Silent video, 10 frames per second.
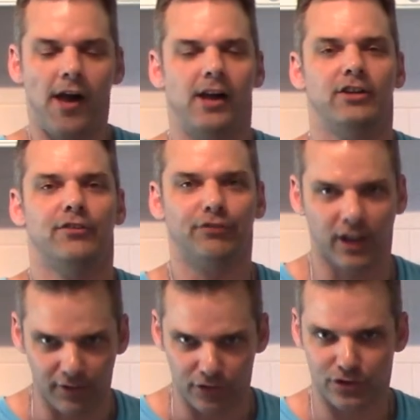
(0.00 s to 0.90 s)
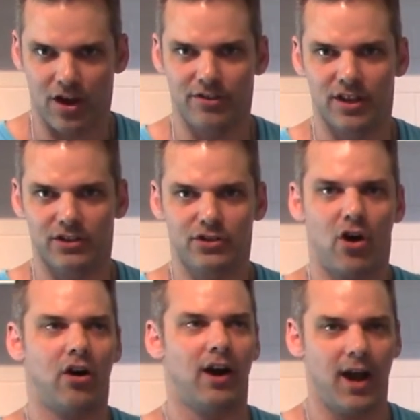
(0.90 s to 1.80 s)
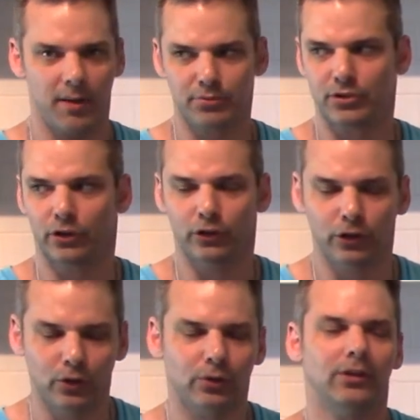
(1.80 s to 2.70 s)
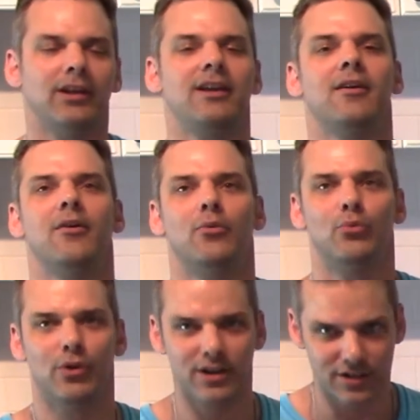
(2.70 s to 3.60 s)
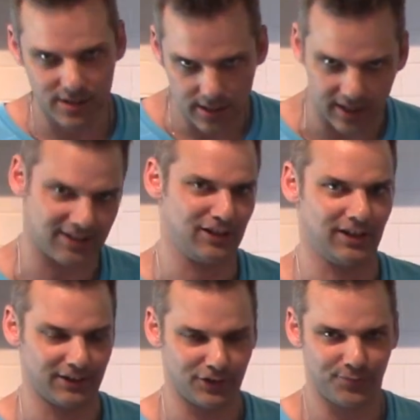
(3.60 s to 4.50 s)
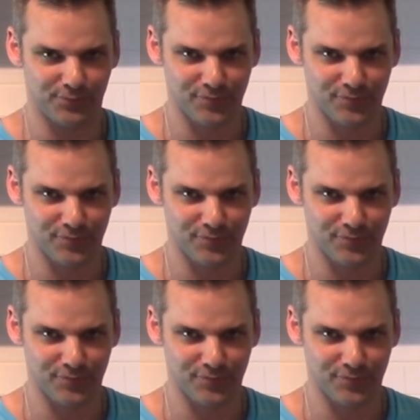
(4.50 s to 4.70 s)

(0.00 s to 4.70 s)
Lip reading: and the flavors on this are absolutely ridiculous.